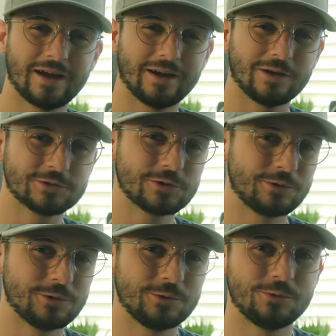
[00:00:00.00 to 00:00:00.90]
I also
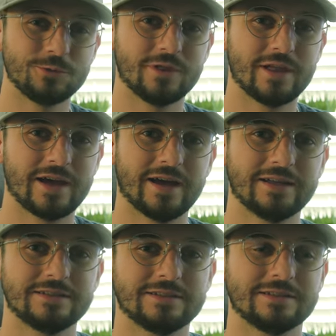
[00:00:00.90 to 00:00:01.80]
knew
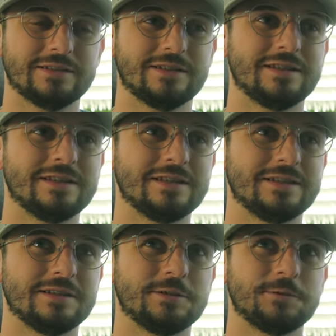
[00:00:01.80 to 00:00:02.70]
that
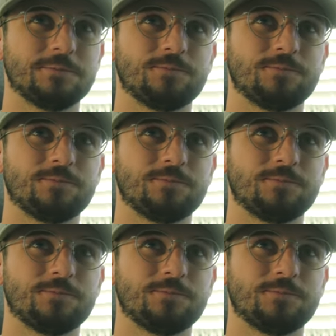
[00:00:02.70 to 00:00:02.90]
the